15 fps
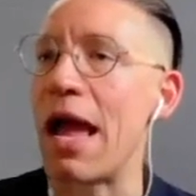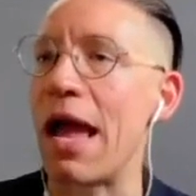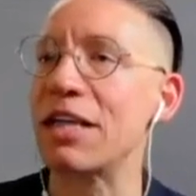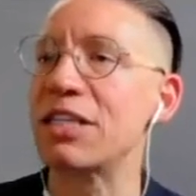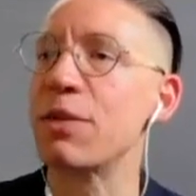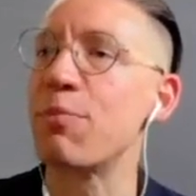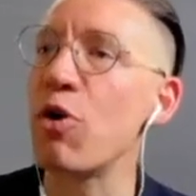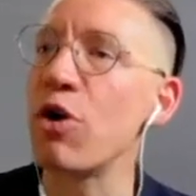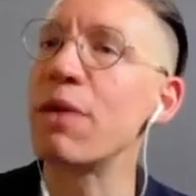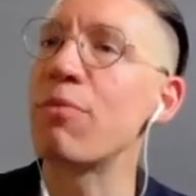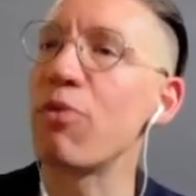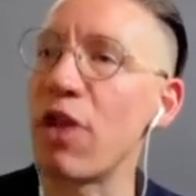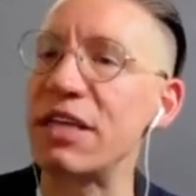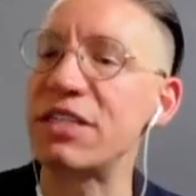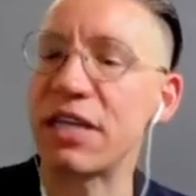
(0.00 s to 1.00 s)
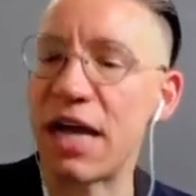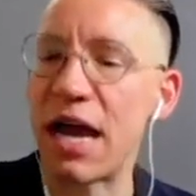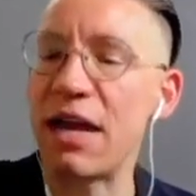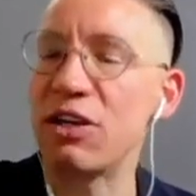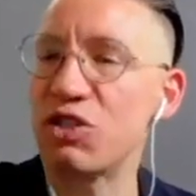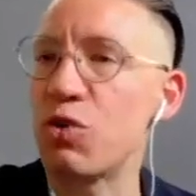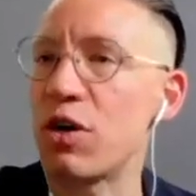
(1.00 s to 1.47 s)
and to put in place the
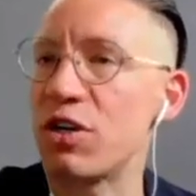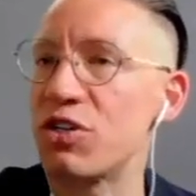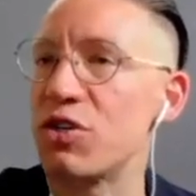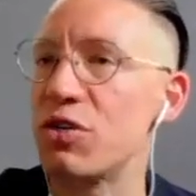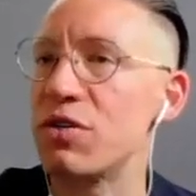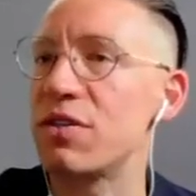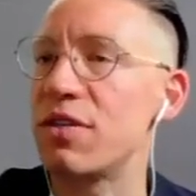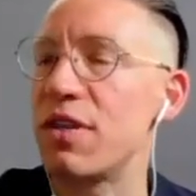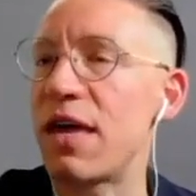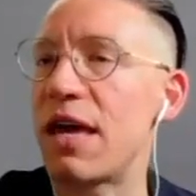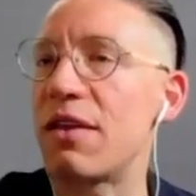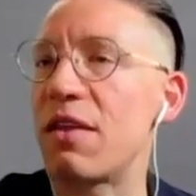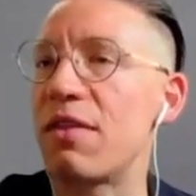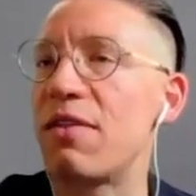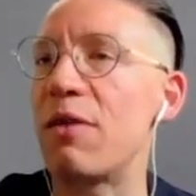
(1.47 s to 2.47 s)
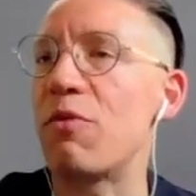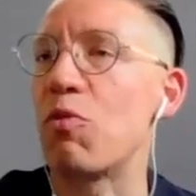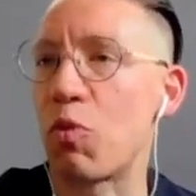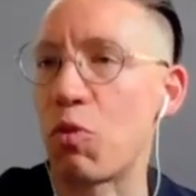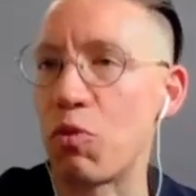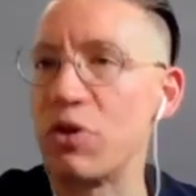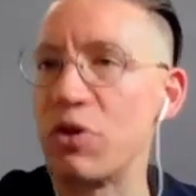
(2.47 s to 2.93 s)
kind of structures that they
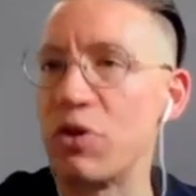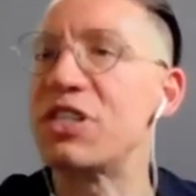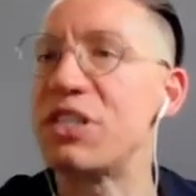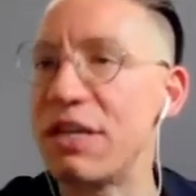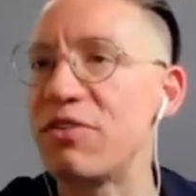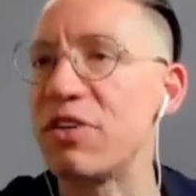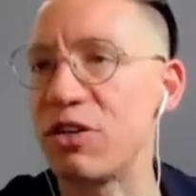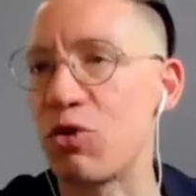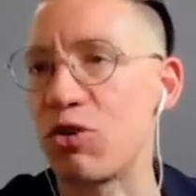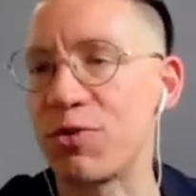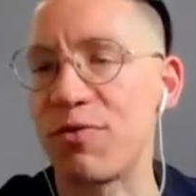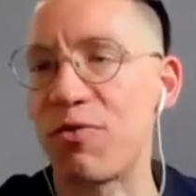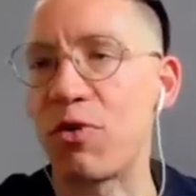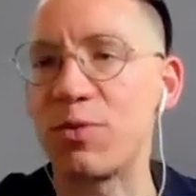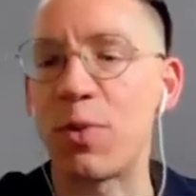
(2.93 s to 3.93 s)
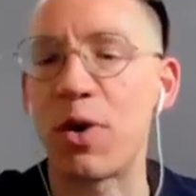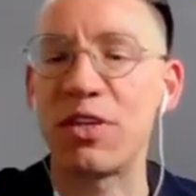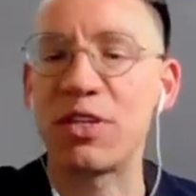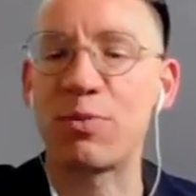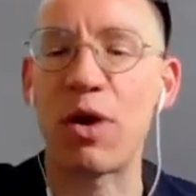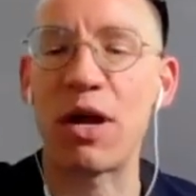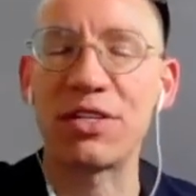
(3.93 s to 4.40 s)
received an endorsement for as part of this
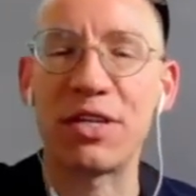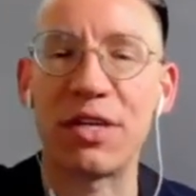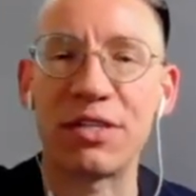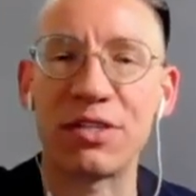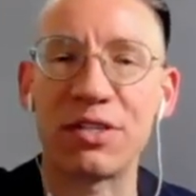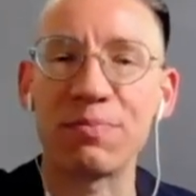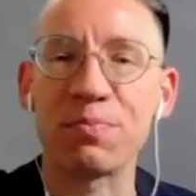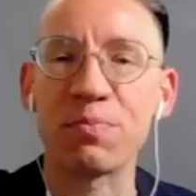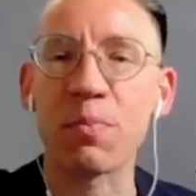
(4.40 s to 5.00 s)
process.